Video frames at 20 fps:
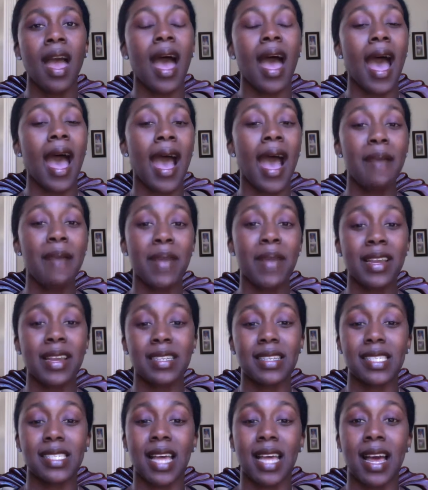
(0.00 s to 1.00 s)
I may
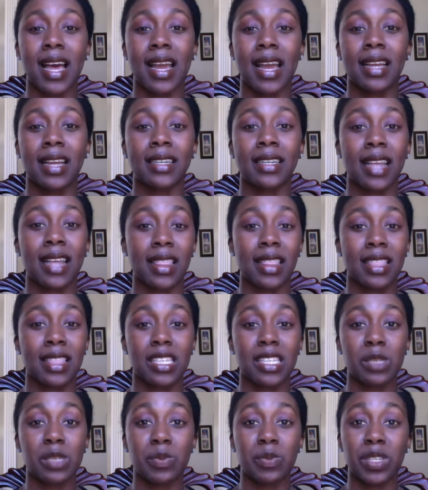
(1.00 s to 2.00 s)
decide that
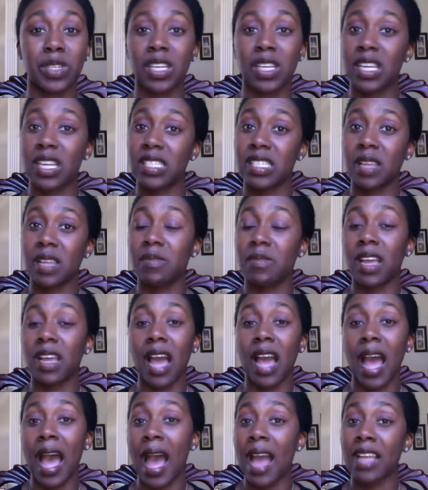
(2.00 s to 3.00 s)
this book is something
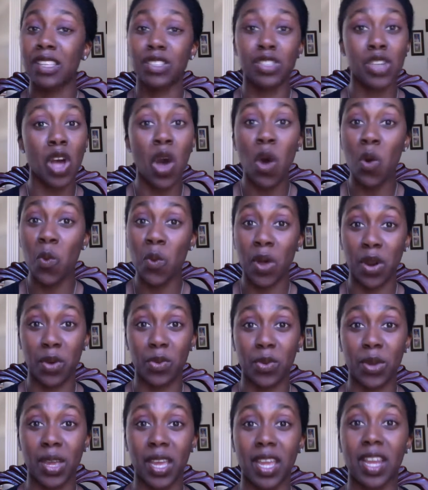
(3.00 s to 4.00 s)
I don't want to
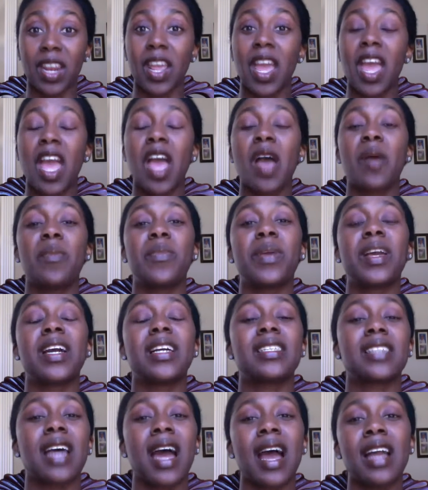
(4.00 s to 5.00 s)
read
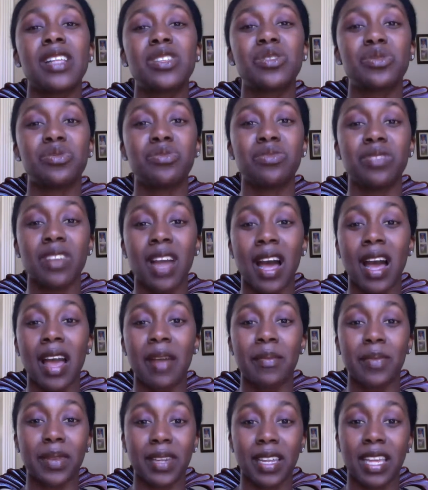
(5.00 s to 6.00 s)
because I do
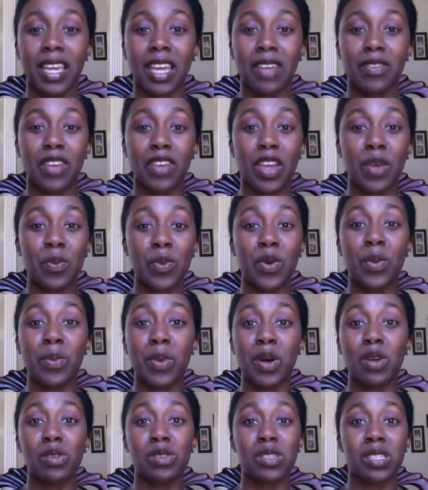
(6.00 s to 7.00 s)
not believe it
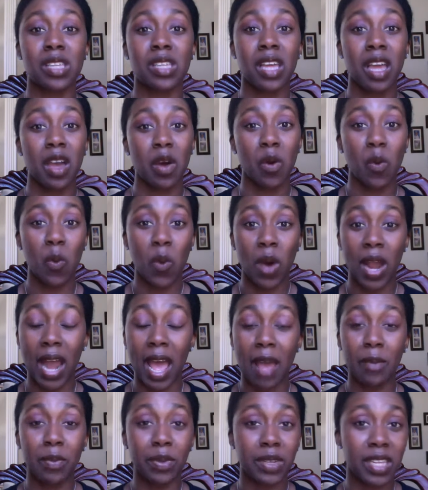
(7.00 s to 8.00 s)
promotes what
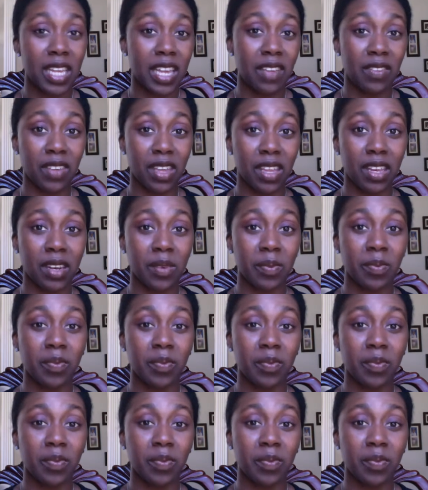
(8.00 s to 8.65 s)
I believe in.